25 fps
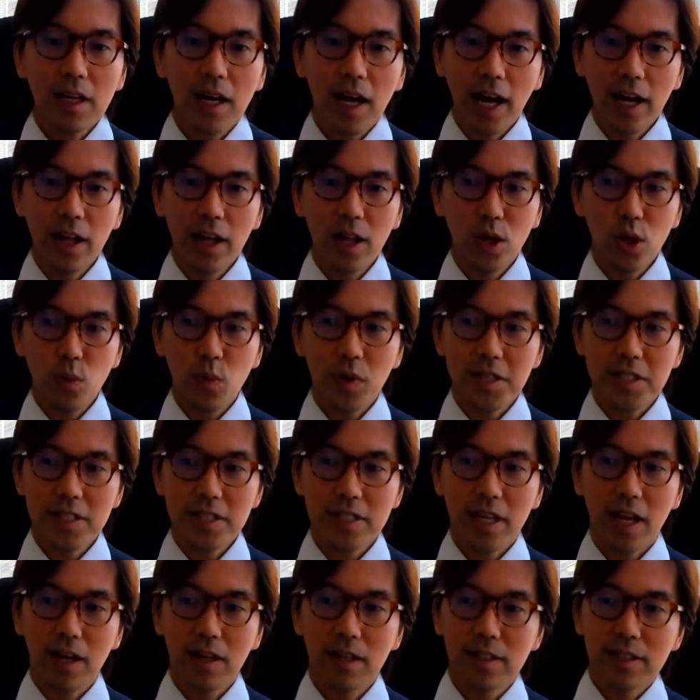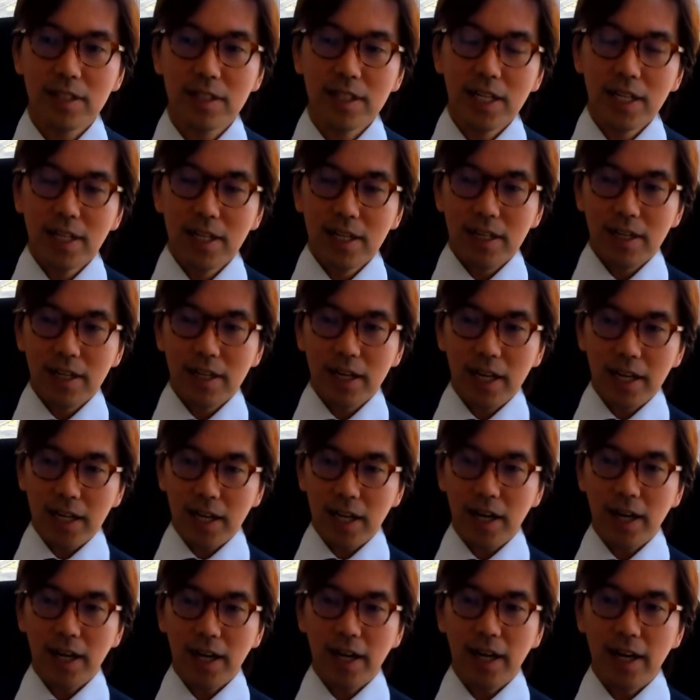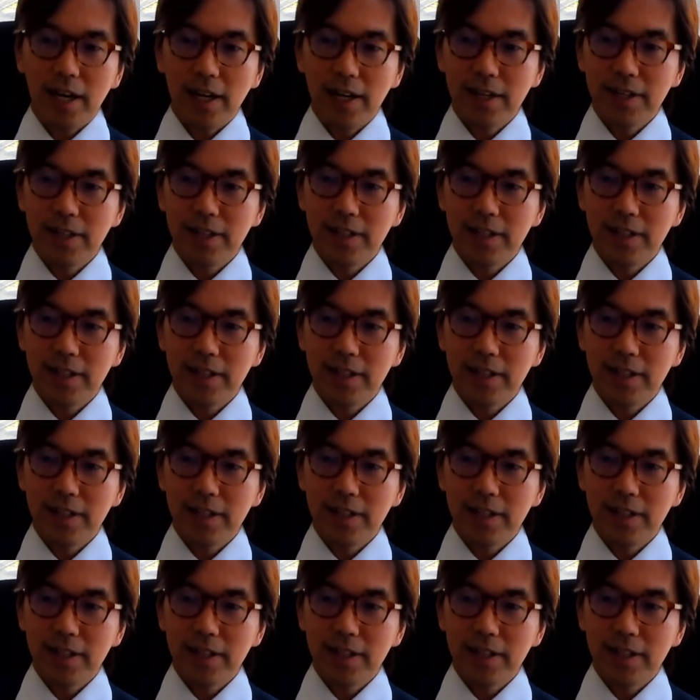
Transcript: I always tell like uh,